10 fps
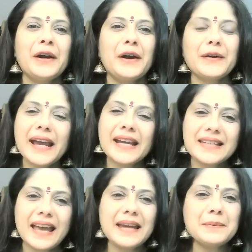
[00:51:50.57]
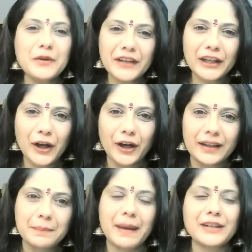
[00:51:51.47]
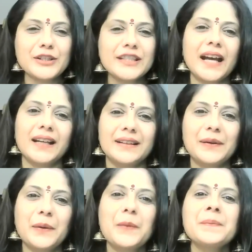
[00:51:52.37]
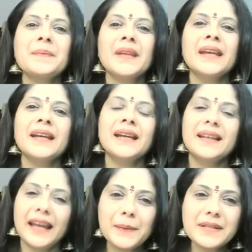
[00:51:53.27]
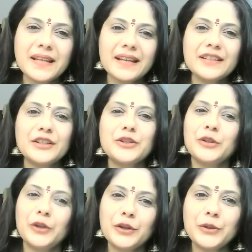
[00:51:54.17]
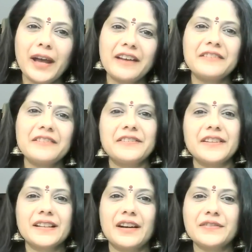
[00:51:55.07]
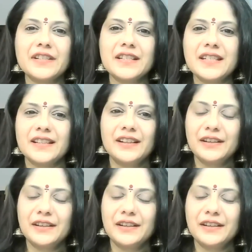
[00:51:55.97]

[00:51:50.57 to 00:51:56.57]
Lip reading: All right, and moving on, back to Nyan. Like we said, you have crafted.